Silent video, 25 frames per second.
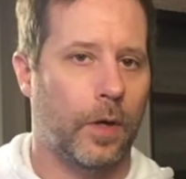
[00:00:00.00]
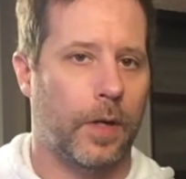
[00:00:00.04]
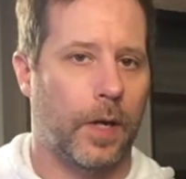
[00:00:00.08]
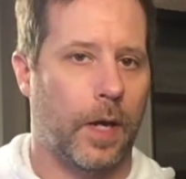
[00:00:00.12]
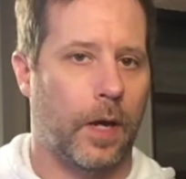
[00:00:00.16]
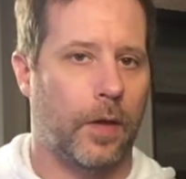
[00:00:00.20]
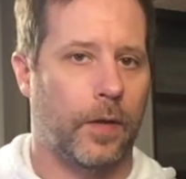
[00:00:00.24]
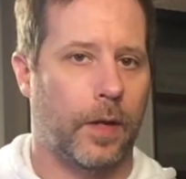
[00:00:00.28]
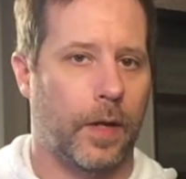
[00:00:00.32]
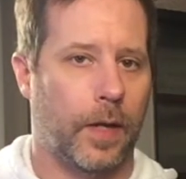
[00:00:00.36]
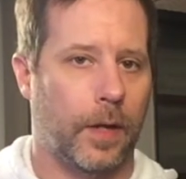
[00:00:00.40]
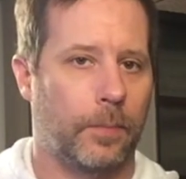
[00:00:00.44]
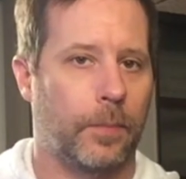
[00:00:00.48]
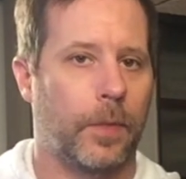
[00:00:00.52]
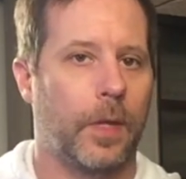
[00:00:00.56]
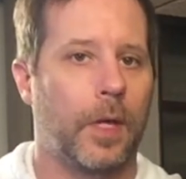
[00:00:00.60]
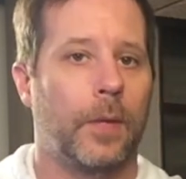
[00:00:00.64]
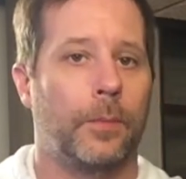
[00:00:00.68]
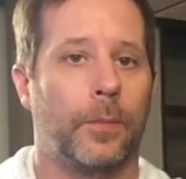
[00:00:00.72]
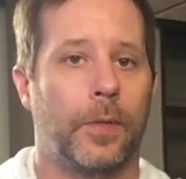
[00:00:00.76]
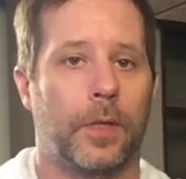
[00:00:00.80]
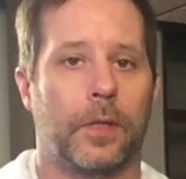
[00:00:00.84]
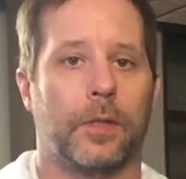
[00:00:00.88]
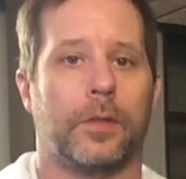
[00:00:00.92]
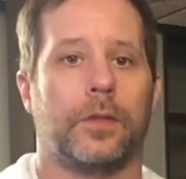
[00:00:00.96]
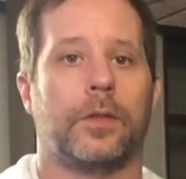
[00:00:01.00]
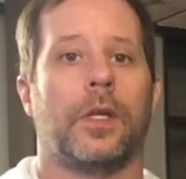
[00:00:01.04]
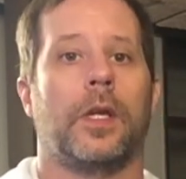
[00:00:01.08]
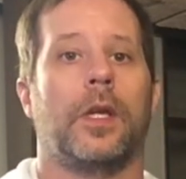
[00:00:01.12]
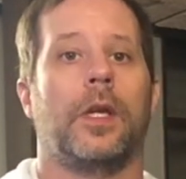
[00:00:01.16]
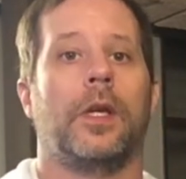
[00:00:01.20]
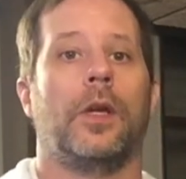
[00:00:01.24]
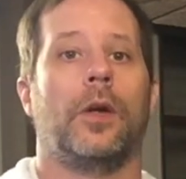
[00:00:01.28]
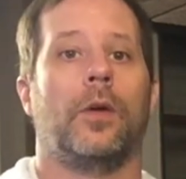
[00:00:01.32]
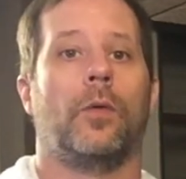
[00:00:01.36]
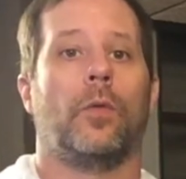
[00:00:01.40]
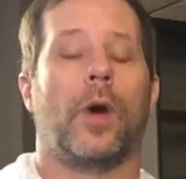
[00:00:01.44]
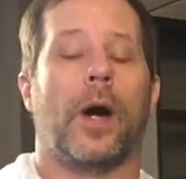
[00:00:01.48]
now that because
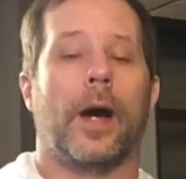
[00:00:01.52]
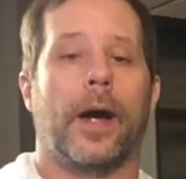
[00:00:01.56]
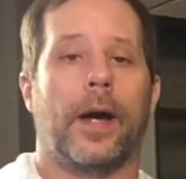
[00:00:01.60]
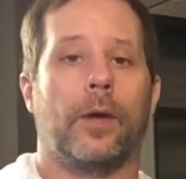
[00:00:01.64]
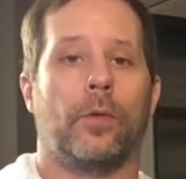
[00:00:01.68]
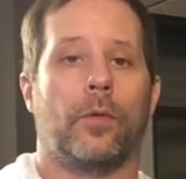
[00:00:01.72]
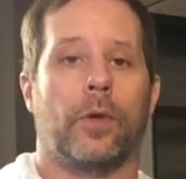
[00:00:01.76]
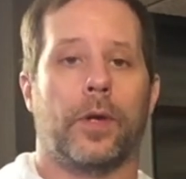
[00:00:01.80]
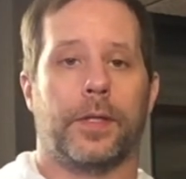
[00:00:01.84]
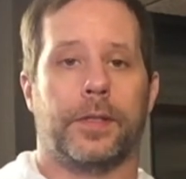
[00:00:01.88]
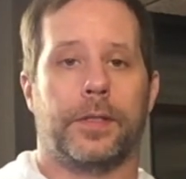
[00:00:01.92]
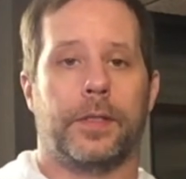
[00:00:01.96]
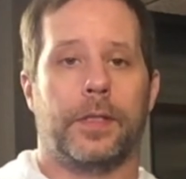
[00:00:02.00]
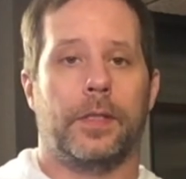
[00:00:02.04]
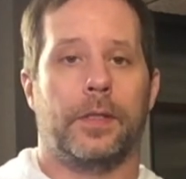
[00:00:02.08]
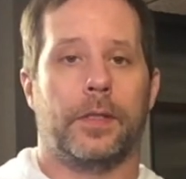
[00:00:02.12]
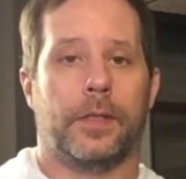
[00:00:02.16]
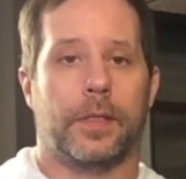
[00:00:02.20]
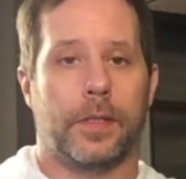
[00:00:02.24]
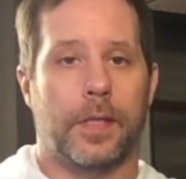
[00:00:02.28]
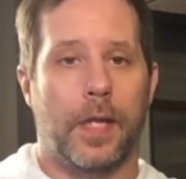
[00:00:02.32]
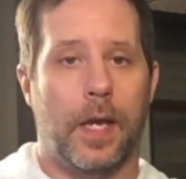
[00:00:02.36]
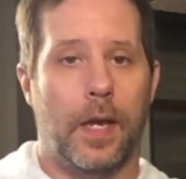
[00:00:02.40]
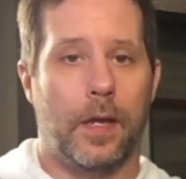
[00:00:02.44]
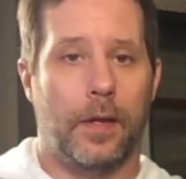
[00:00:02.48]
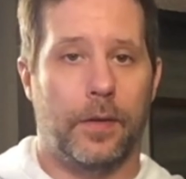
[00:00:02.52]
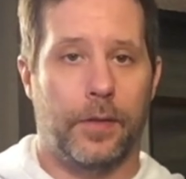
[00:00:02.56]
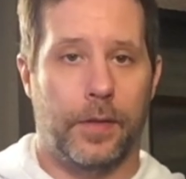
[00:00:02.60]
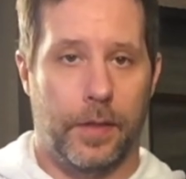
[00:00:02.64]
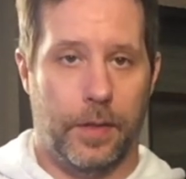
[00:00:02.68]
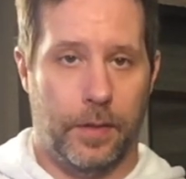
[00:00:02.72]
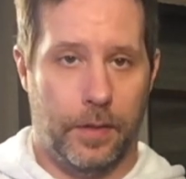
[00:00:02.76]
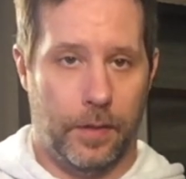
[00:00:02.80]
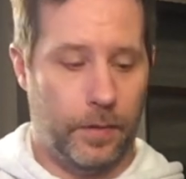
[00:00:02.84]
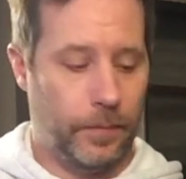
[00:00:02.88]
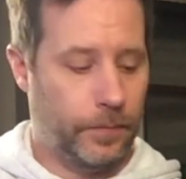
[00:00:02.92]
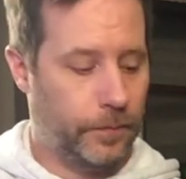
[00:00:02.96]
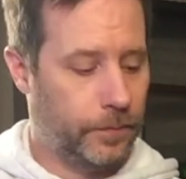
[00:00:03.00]
why I want to see the scale
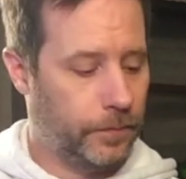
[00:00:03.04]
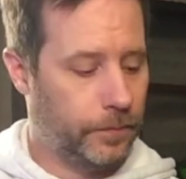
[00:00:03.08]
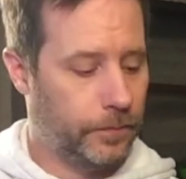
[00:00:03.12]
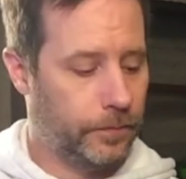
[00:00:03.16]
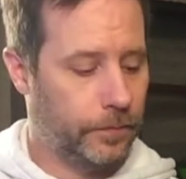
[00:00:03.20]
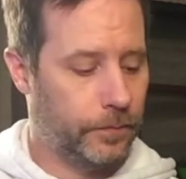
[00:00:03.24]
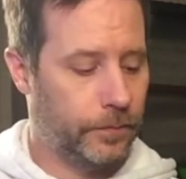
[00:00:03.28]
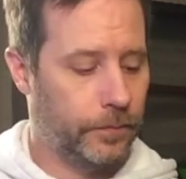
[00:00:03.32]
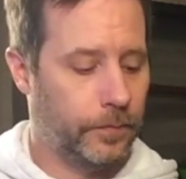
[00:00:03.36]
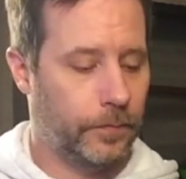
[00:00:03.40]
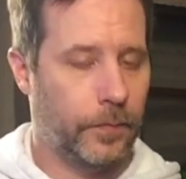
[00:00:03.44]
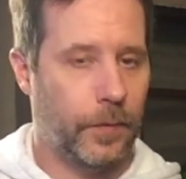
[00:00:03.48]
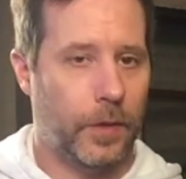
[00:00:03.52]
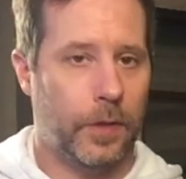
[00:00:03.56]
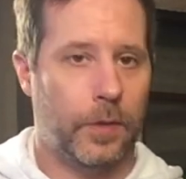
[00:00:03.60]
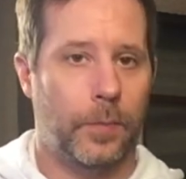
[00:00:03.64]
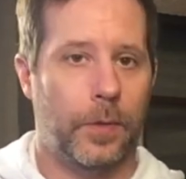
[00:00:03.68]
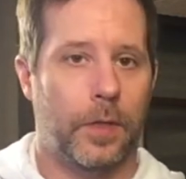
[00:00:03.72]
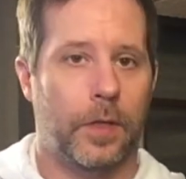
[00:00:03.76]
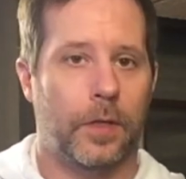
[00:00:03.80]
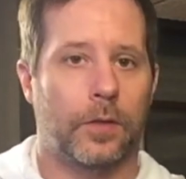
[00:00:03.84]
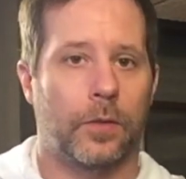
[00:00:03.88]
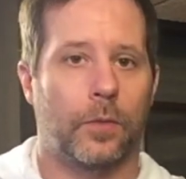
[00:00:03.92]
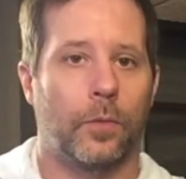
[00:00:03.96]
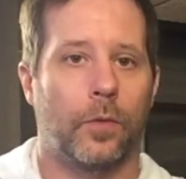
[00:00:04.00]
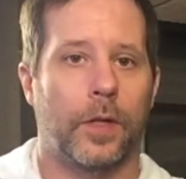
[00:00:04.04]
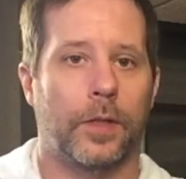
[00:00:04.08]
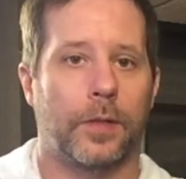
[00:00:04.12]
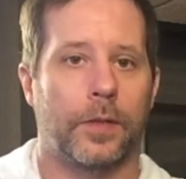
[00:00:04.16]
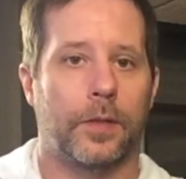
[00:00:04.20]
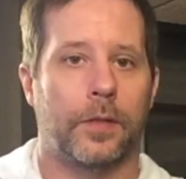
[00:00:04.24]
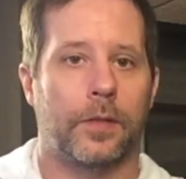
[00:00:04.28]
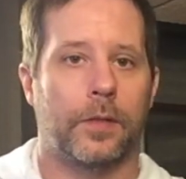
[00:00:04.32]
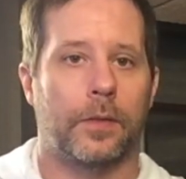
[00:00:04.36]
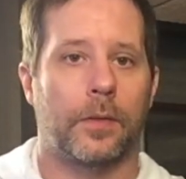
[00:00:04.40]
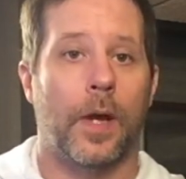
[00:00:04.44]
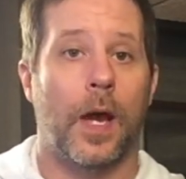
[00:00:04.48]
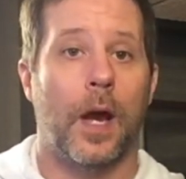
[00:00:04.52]
here is because of
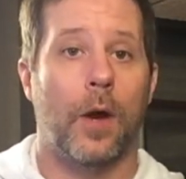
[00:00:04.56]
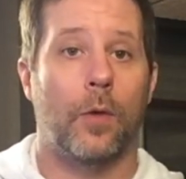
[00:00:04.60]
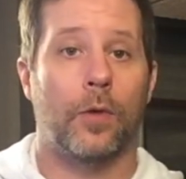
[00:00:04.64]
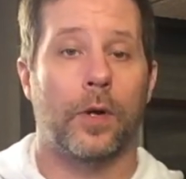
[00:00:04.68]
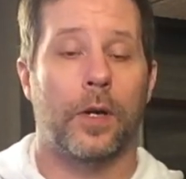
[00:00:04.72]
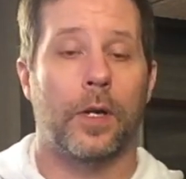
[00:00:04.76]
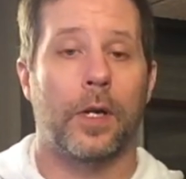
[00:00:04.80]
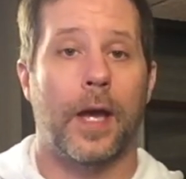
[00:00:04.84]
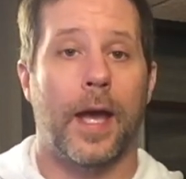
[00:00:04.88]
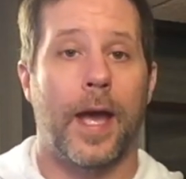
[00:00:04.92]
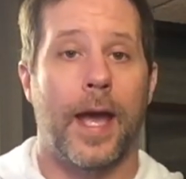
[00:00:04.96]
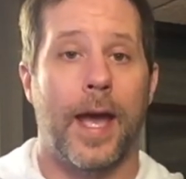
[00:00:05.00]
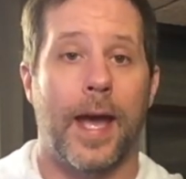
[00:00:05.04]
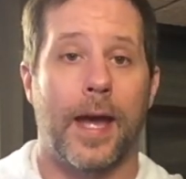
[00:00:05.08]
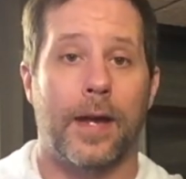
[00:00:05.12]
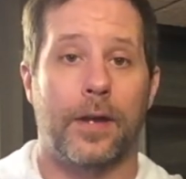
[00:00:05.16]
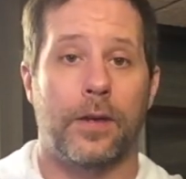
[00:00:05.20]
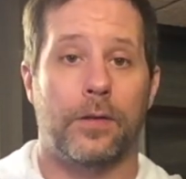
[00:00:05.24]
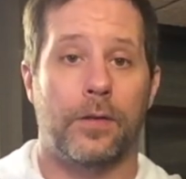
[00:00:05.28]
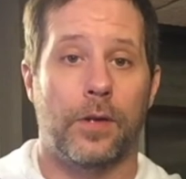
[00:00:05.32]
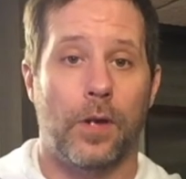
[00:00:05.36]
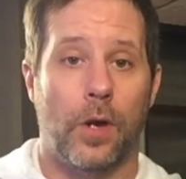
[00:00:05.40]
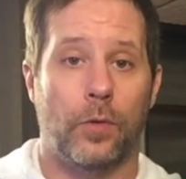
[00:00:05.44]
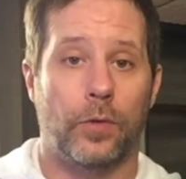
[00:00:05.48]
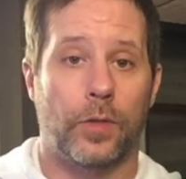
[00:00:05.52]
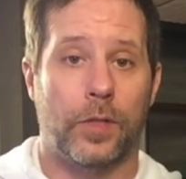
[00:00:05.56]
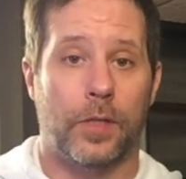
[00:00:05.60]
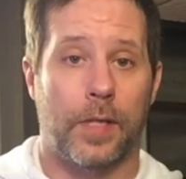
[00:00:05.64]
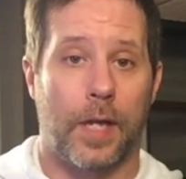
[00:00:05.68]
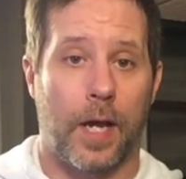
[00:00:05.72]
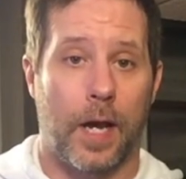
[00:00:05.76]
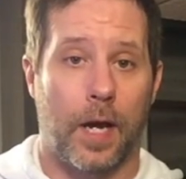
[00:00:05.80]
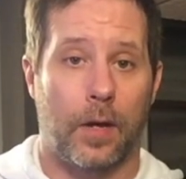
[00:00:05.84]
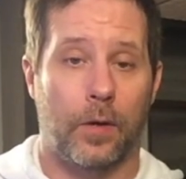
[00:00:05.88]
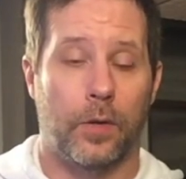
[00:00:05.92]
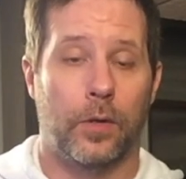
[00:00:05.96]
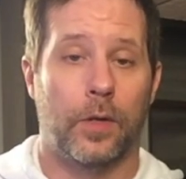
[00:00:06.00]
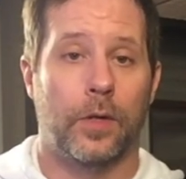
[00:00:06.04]
how we're going to add notes
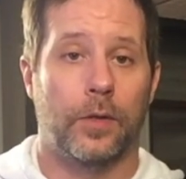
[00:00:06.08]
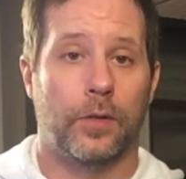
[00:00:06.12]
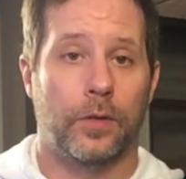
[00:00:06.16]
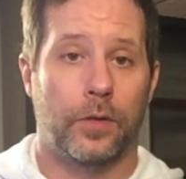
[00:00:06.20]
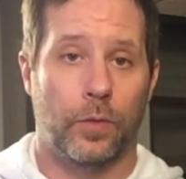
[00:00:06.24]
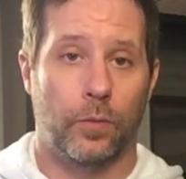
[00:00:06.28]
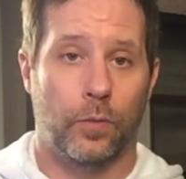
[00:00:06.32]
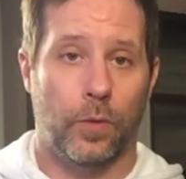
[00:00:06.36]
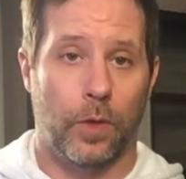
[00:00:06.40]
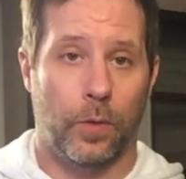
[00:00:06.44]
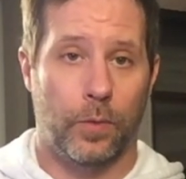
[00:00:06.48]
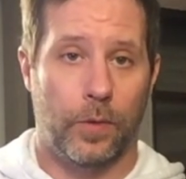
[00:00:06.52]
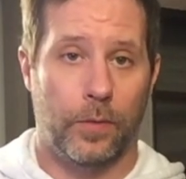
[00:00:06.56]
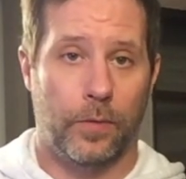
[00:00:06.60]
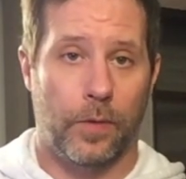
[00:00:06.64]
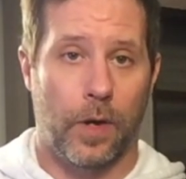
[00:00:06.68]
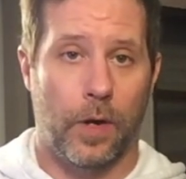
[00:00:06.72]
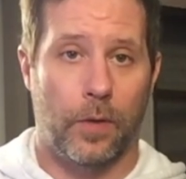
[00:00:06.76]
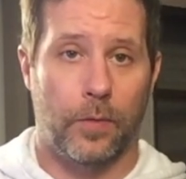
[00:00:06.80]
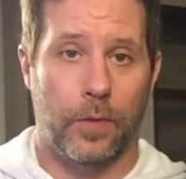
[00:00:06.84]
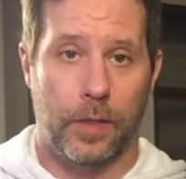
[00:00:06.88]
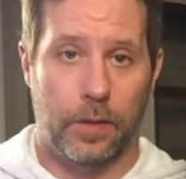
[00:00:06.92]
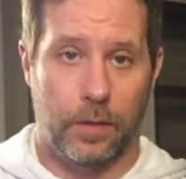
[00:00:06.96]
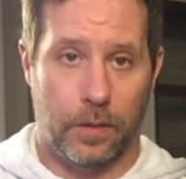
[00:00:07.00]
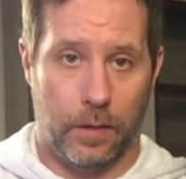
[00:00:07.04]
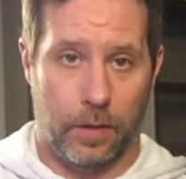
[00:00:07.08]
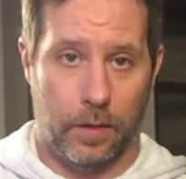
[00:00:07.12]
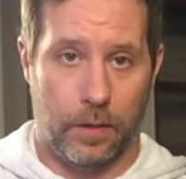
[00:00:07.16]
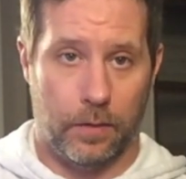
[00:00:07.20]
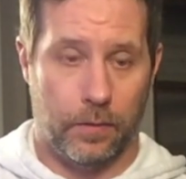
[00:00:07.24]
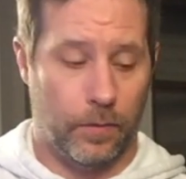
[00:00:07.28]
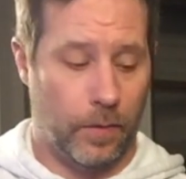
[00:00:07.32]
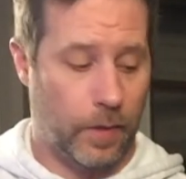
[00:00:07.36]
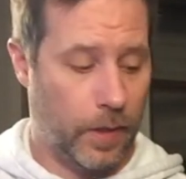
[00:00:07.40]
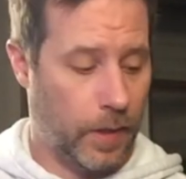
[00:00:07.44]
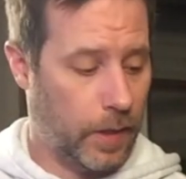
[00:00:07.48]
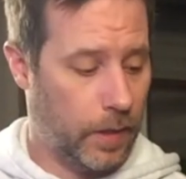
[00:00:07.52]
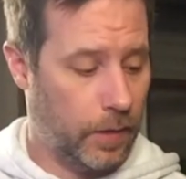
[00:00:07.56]
now to what we've already learned,
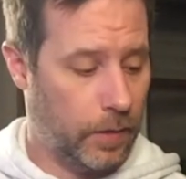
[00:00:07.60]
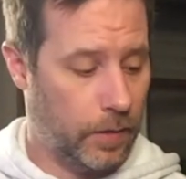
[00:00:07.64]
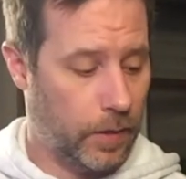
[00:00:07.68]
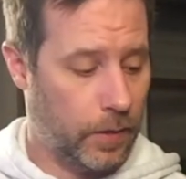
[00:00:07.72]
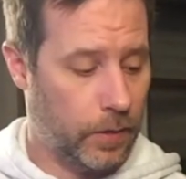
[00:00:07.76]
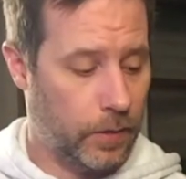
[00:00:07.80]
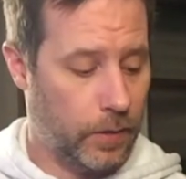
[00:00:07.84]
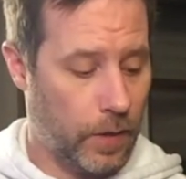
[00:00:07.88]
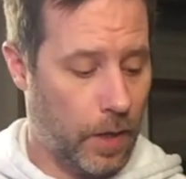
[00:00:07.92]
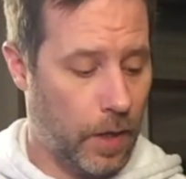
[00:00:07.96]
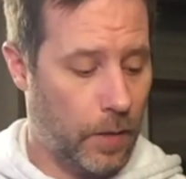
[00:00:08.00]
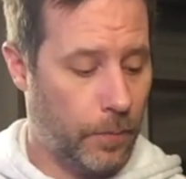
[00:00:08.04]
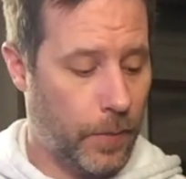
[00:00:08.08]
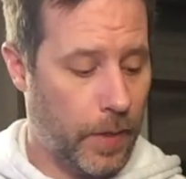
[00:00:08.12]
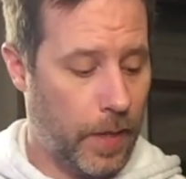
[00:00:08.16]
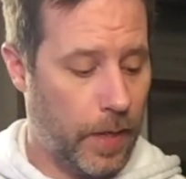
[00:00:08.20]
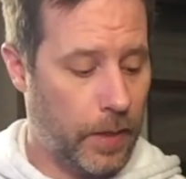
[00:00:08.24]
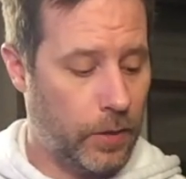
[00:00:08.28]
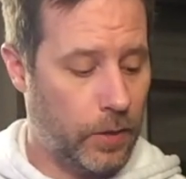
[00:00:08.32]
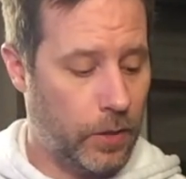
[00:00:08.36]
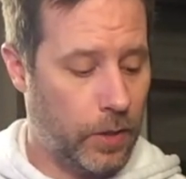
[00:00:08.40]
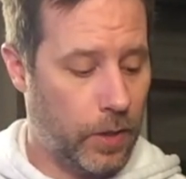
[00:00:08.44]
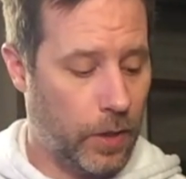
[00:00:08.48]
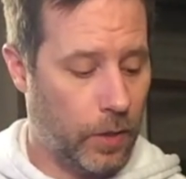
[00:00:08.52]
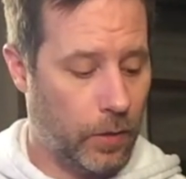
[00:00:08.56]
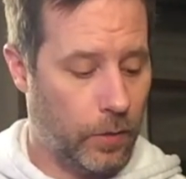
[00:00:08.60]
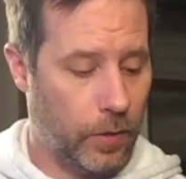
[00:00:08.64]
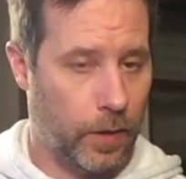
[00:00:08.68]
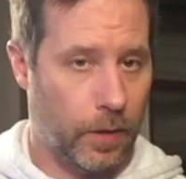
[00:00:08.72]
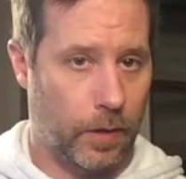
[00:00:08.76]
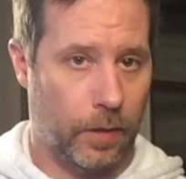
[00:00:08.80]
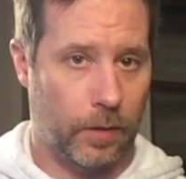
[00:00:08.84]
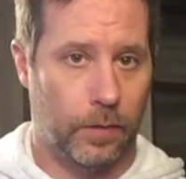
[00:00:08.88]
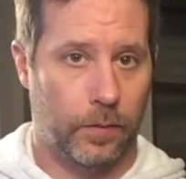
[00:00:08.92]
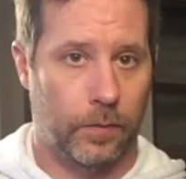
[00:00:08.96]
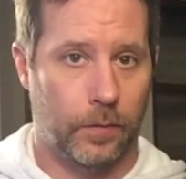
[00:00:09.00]
right? This arpeggio here,